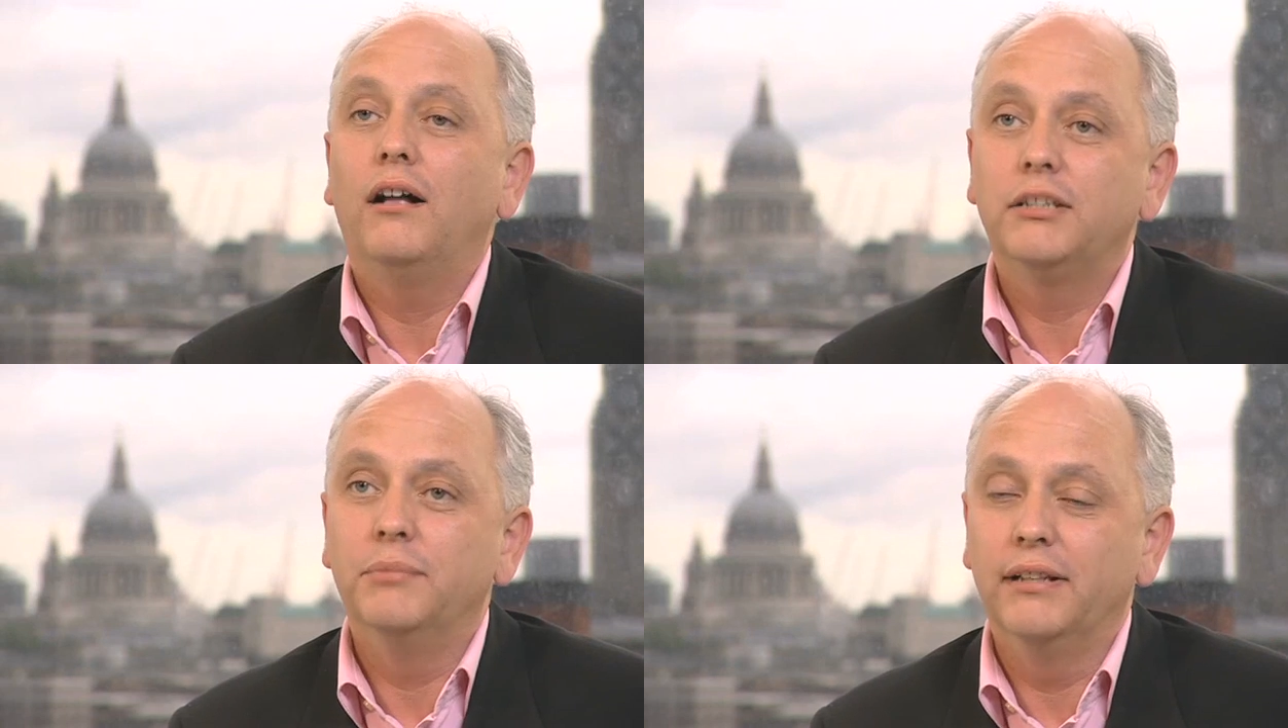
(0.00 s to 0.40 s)

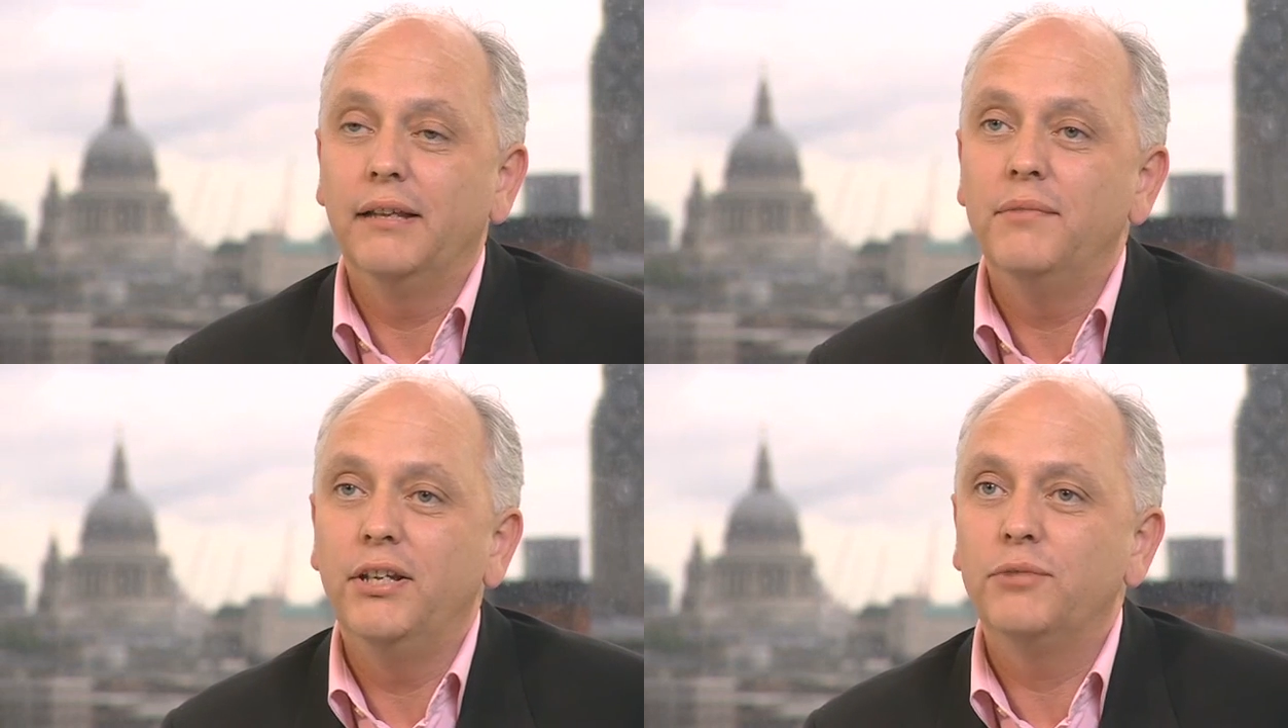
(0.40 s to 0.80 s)
Ultimately,
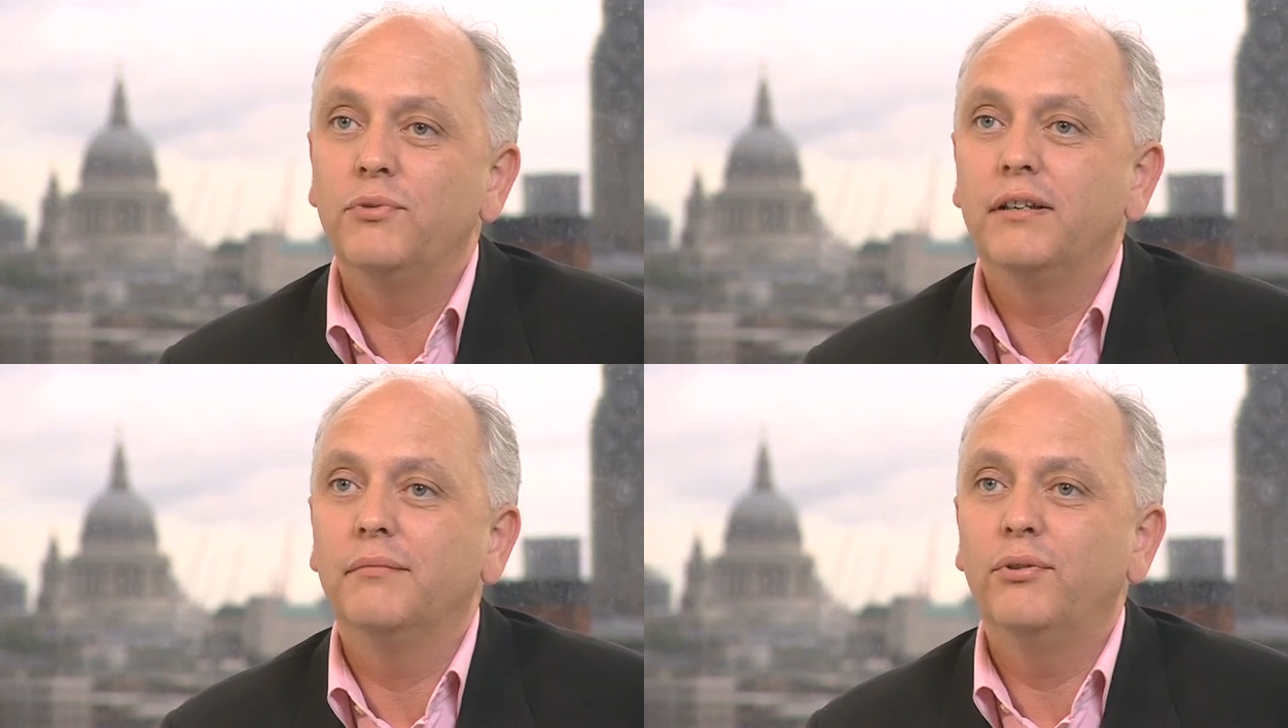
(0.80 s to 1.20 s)
it means
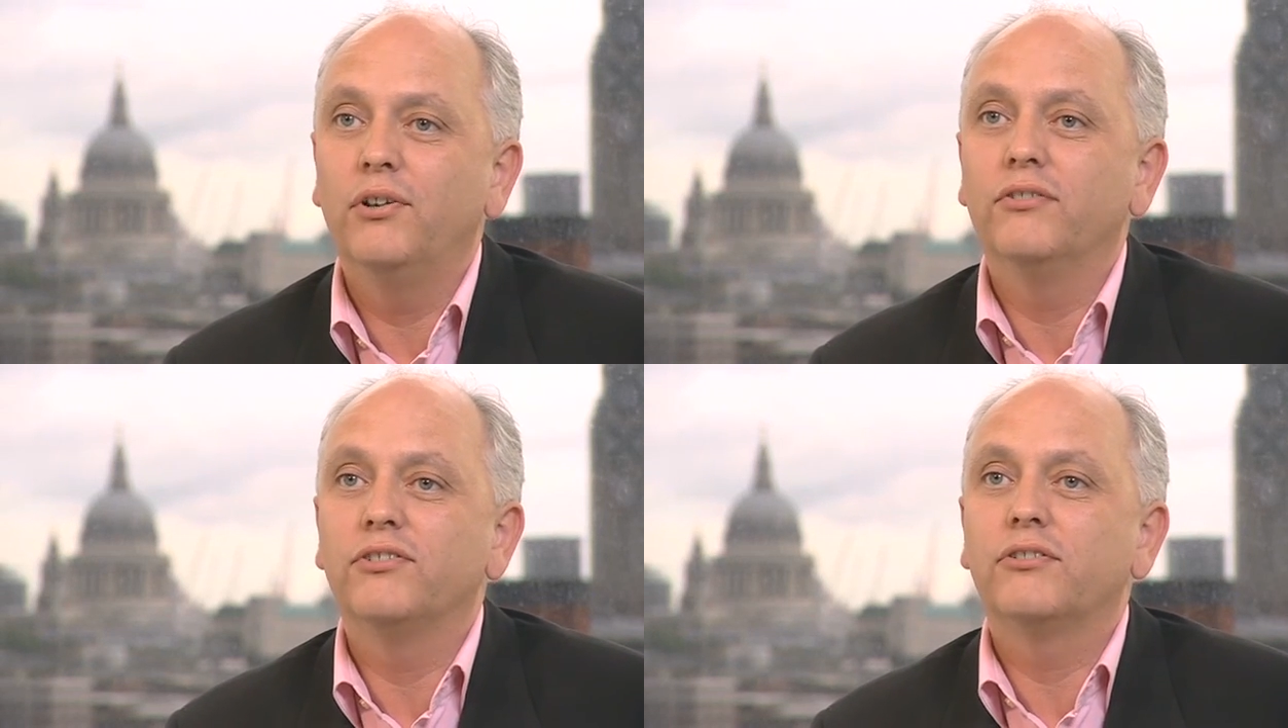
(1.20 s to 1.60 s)
we can put
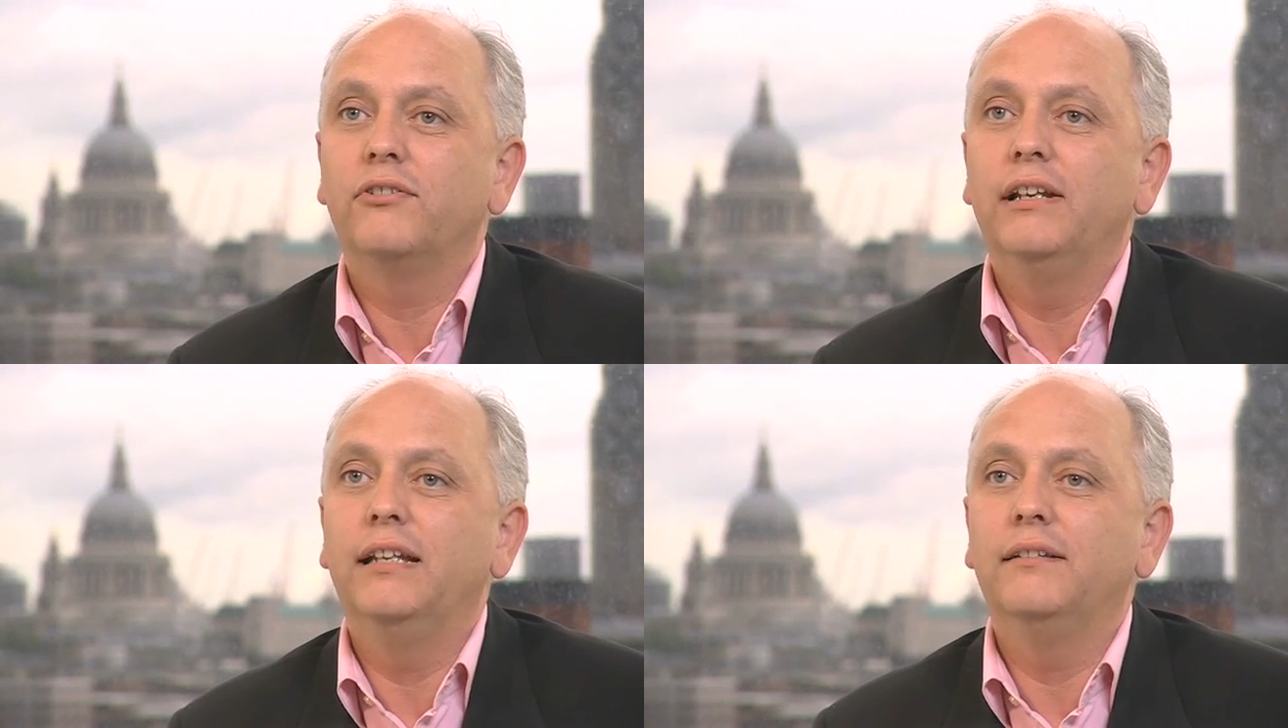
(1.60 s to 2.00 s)
on
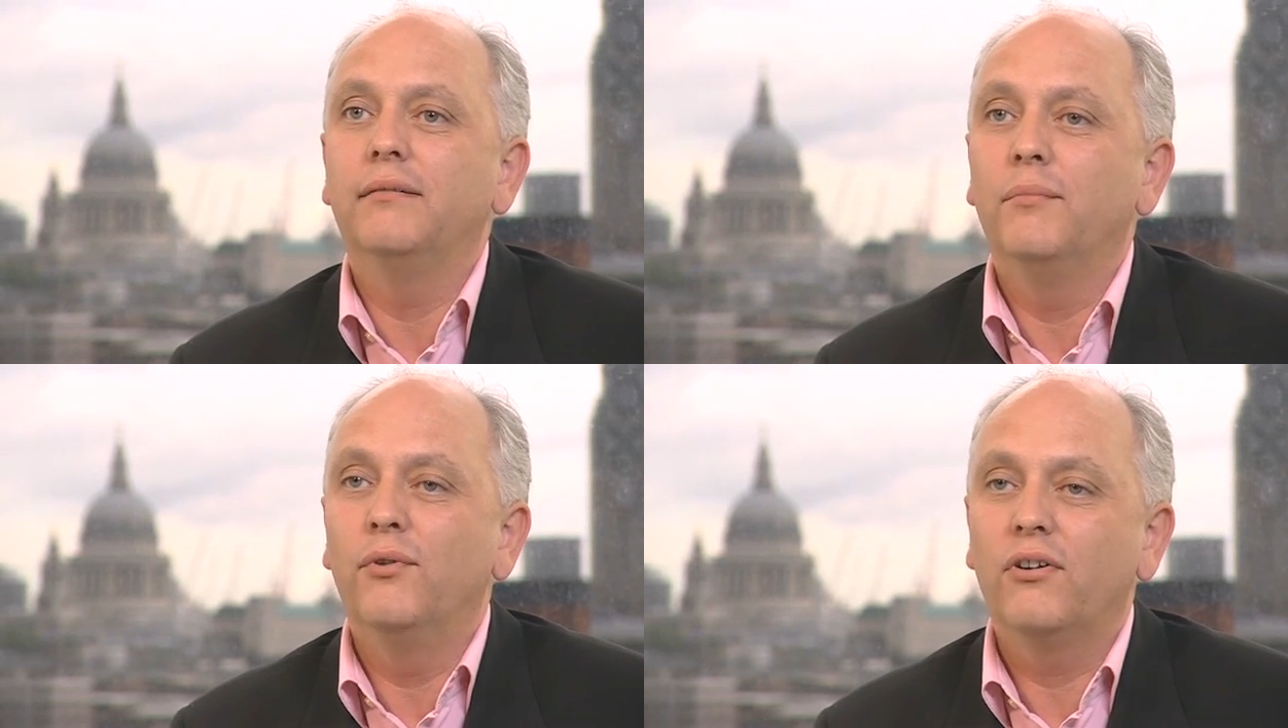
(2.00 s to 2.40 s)

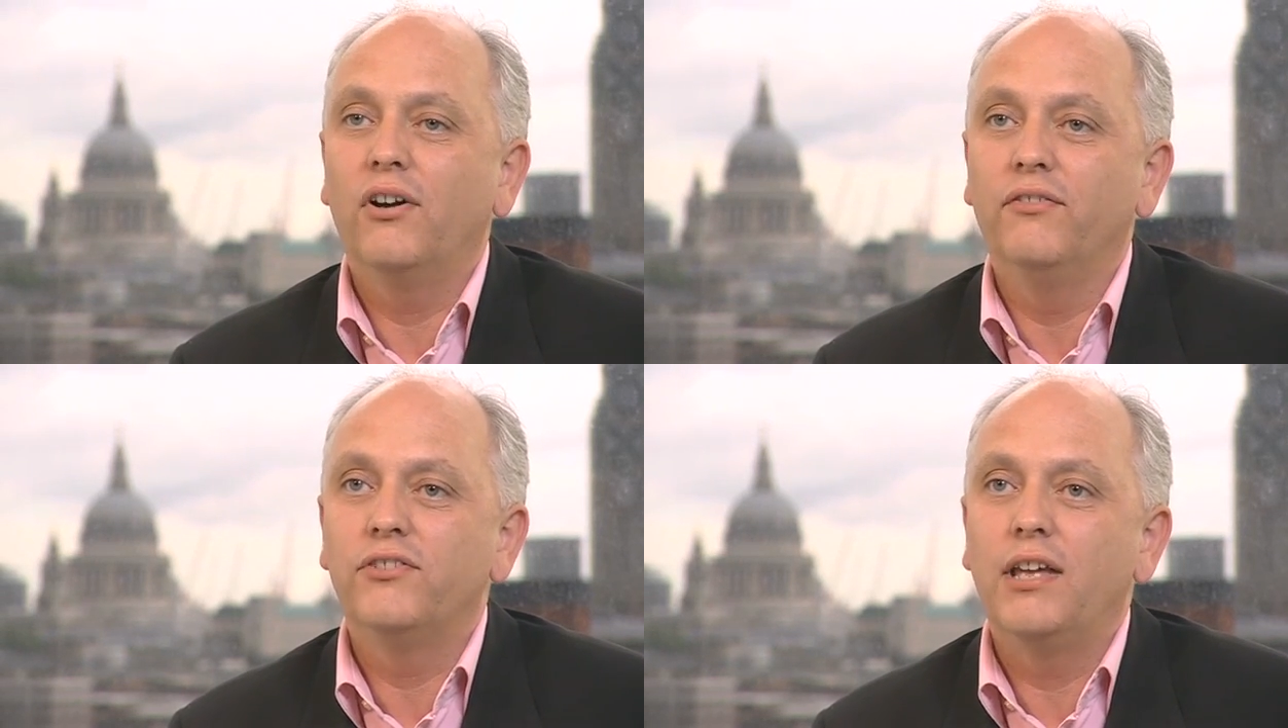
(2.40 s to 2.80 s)
screen more
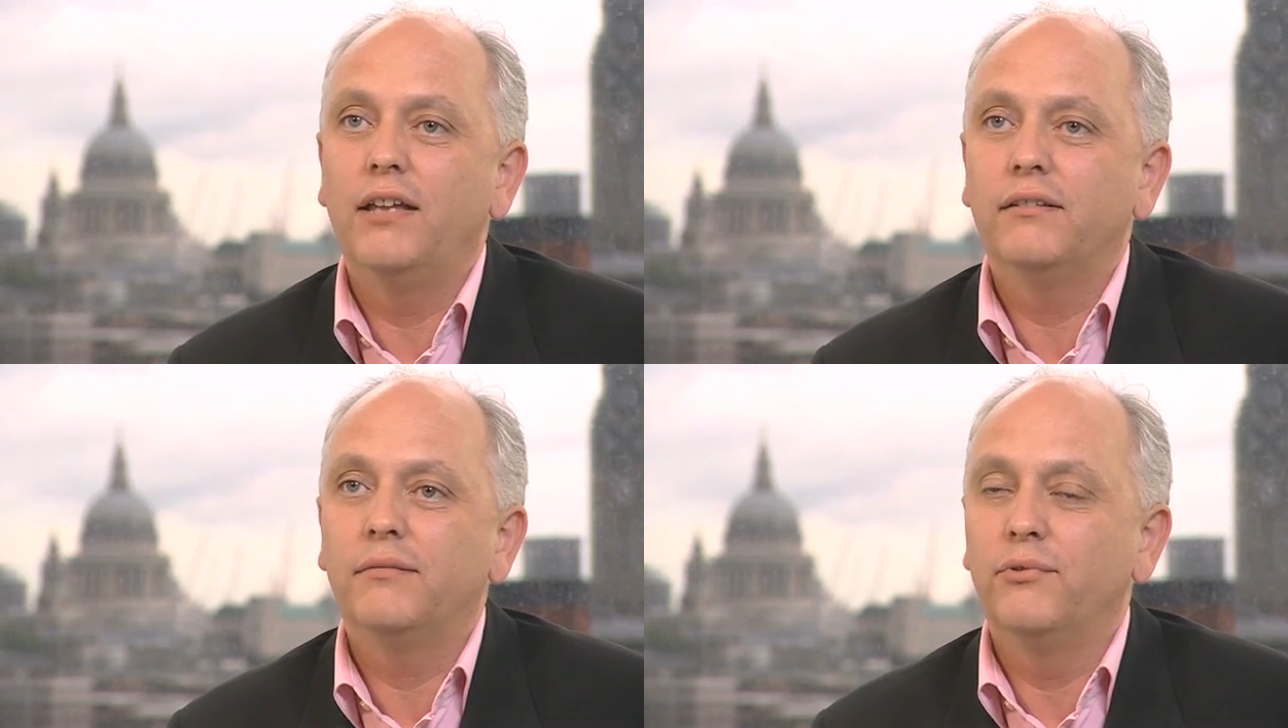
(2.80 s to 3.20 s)
content,